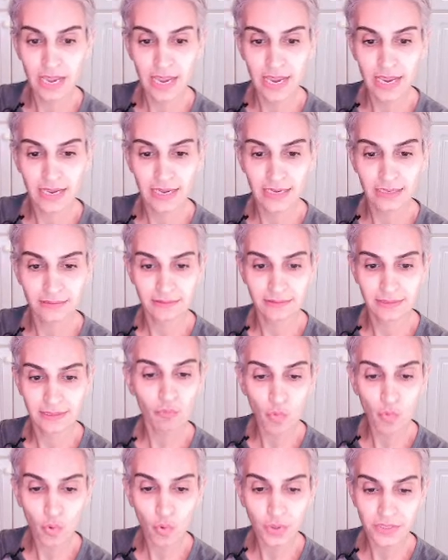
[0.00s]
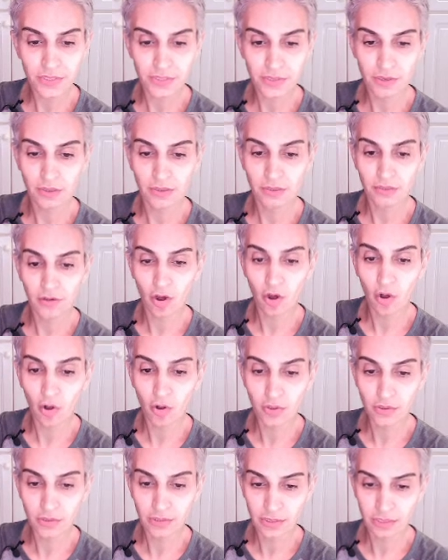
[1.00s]
and uh, works on
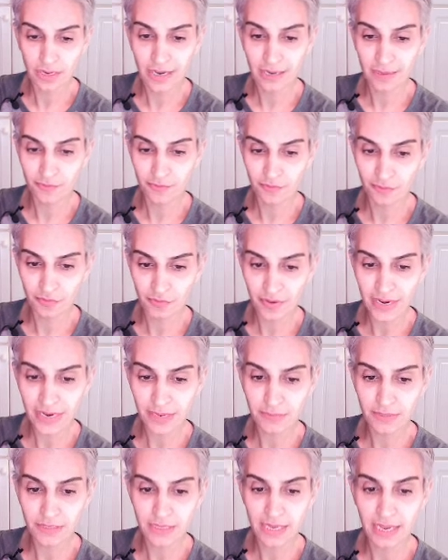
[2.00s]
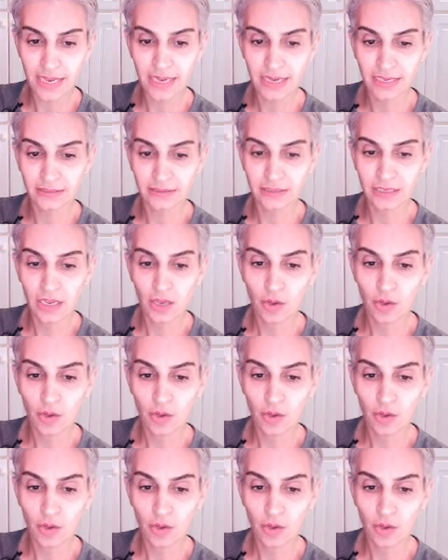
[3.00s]
all time frames and